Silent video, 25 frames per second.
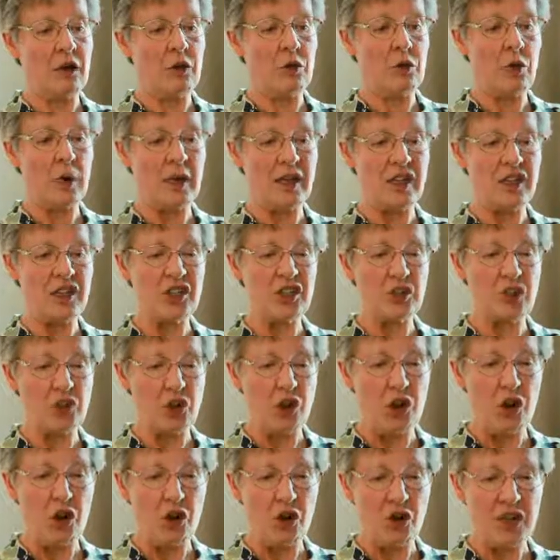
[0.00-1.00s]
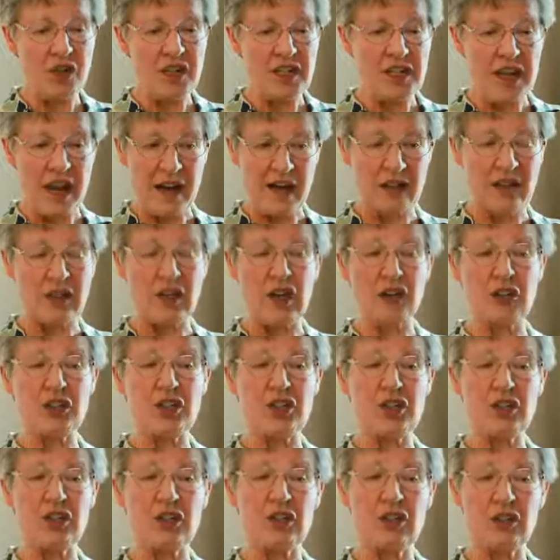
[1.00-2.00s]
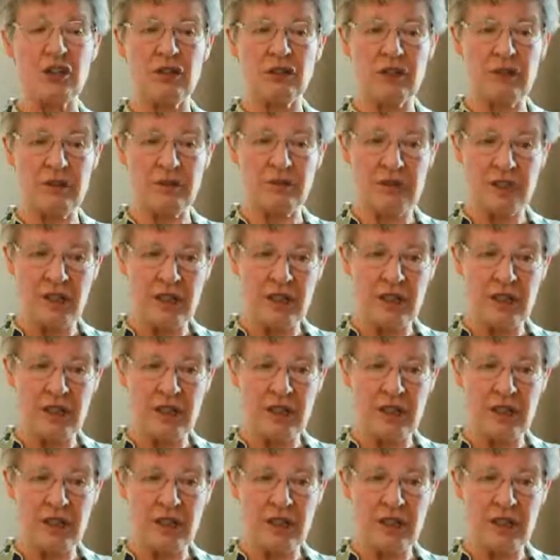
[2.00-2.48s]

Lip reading: quite strong technological